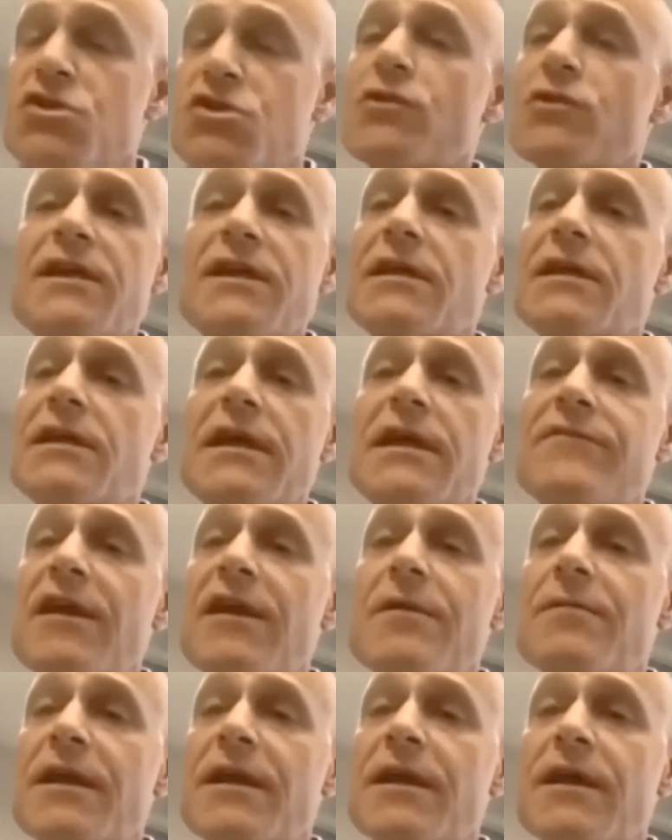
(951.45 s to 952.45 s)
Certainly didn't leave
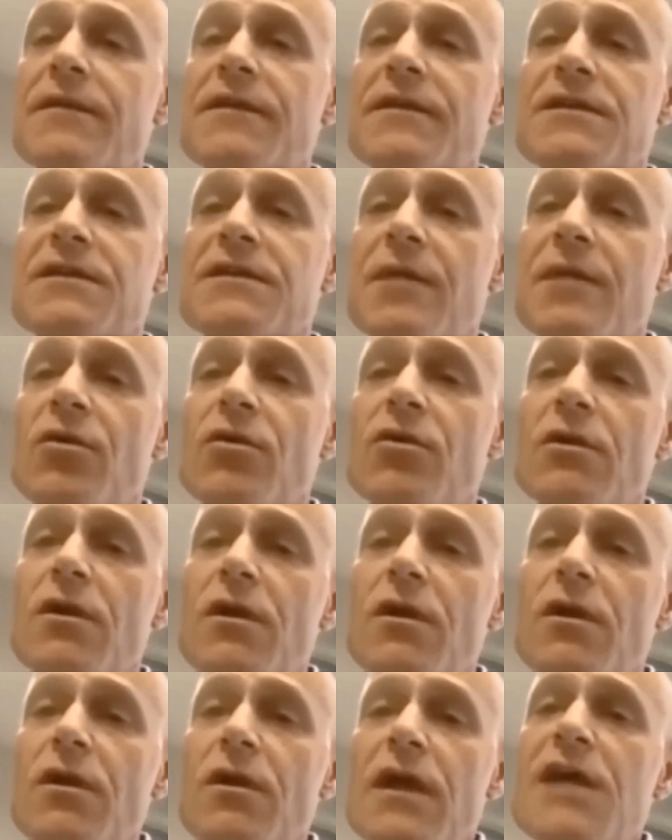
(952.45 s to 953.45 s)
any money on the table.
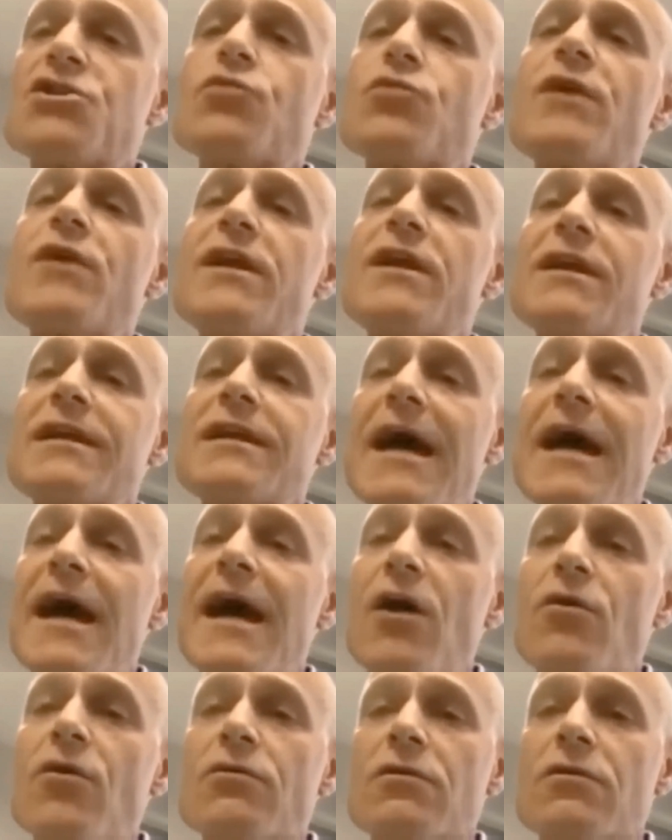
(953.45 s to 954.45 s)
As you're reading
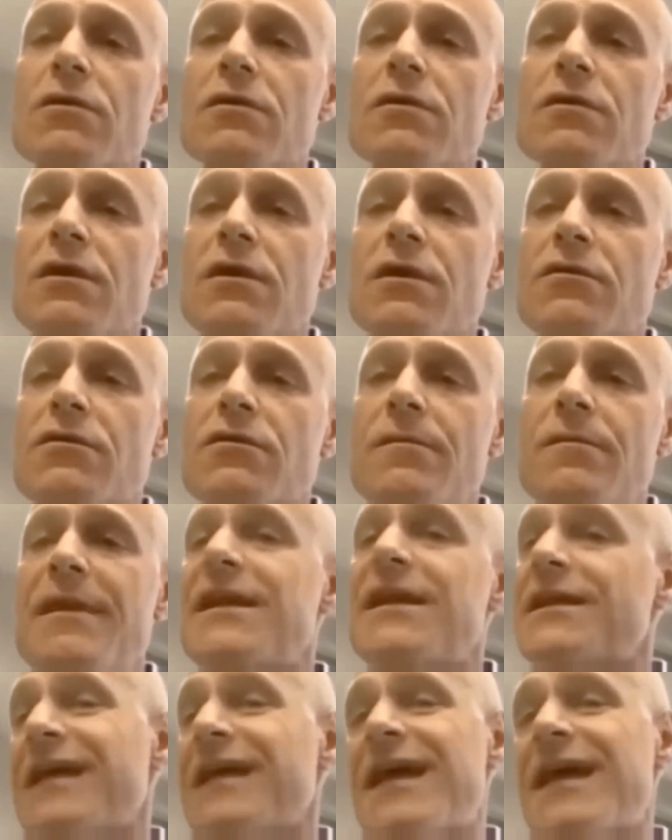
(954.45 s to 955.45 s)
now, you know,
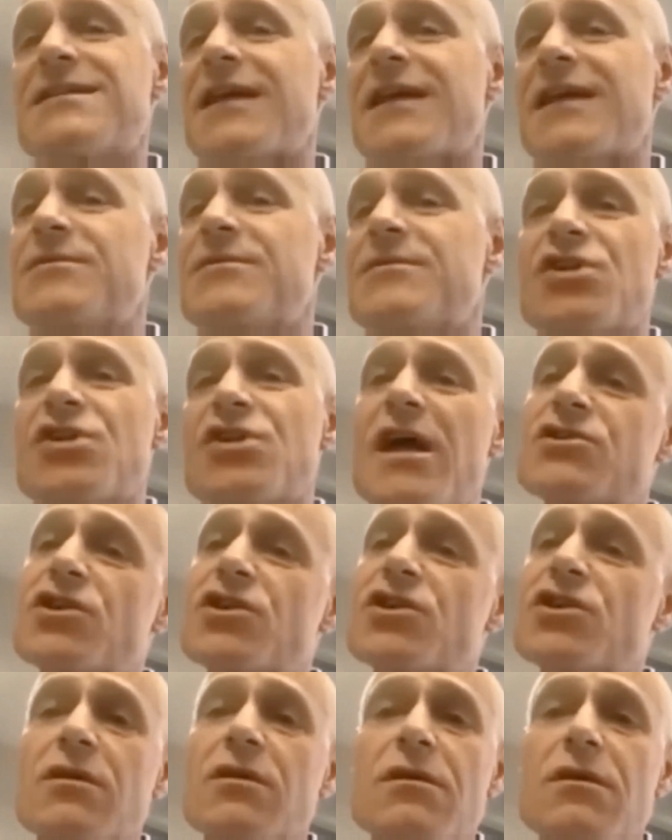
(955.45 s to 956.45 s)
the media landscape's
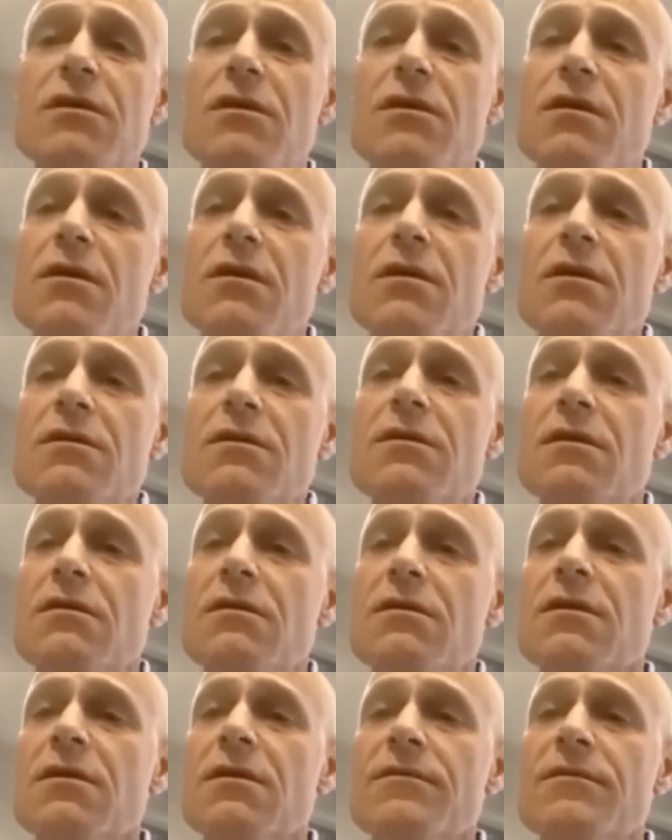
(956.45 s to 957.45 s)
changing.
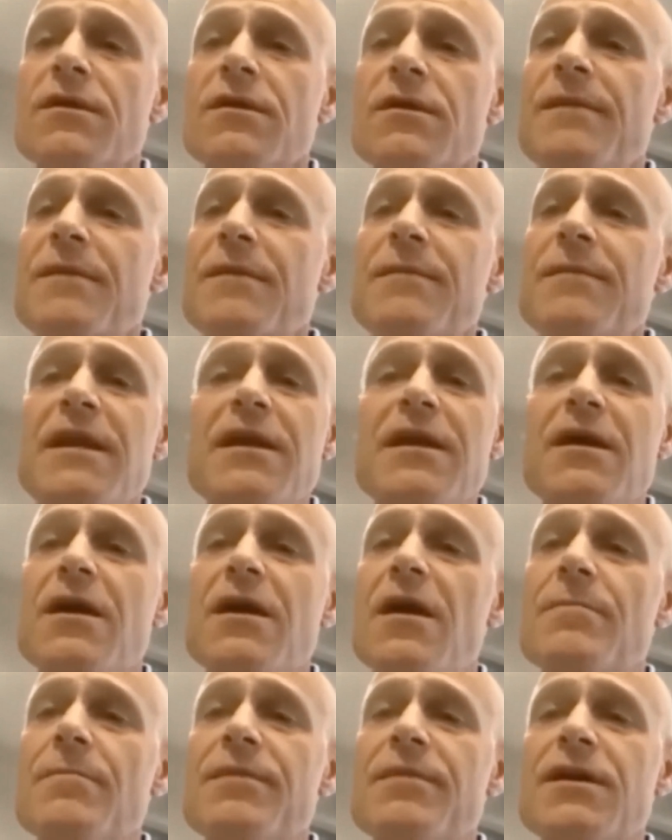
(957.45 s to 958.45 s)
The big
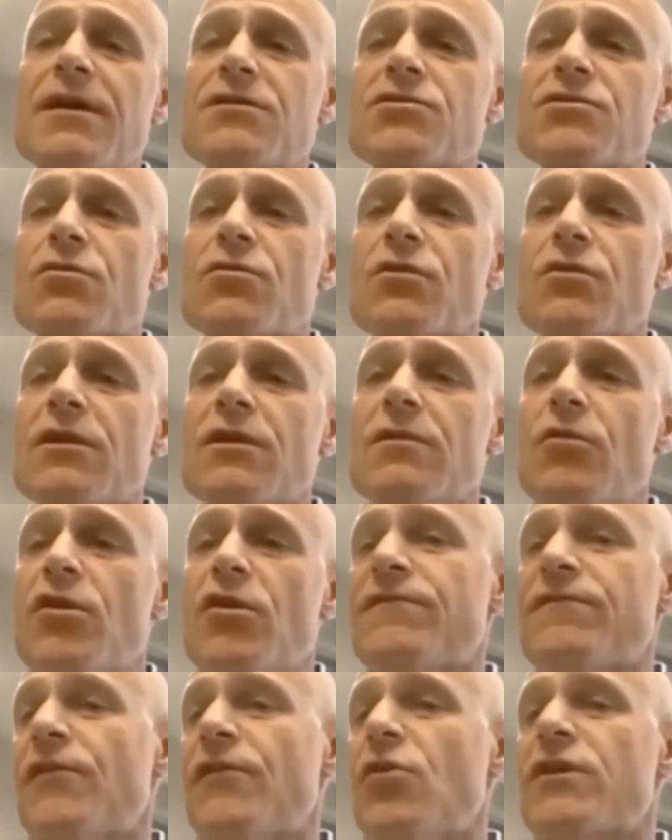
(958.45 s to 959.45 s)
media companies are really
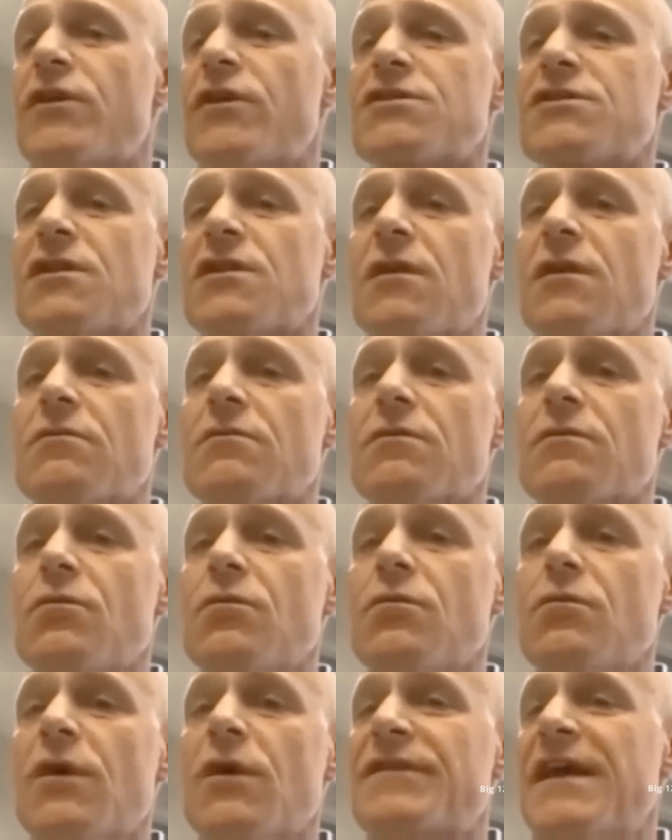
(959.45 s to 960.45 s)
more focused on
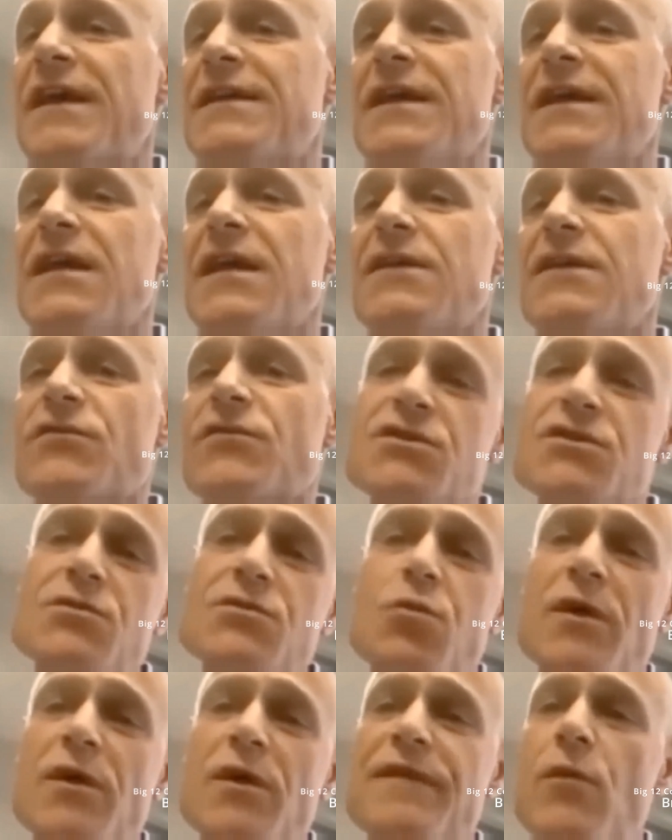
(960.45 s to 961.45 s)
what they need
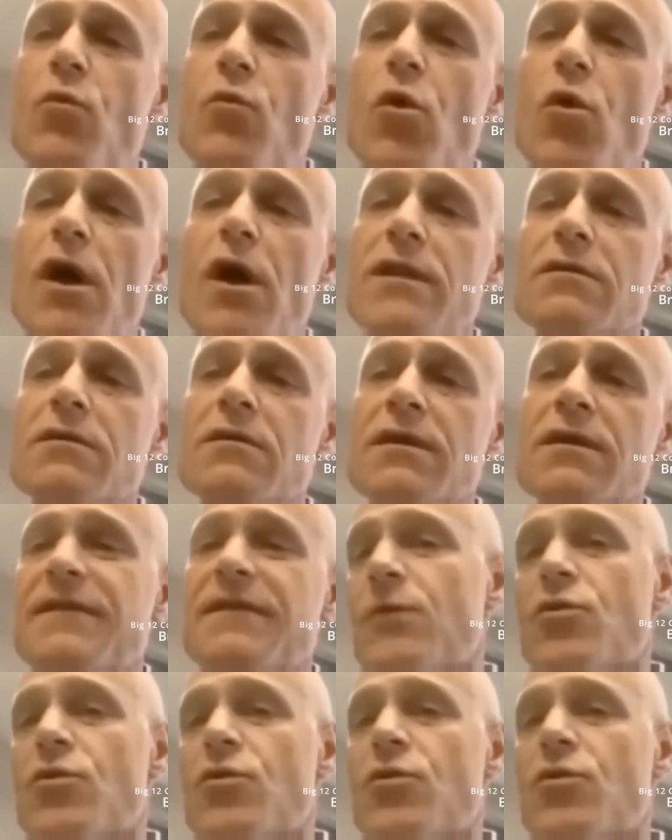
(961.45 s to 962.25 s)
versus what they want.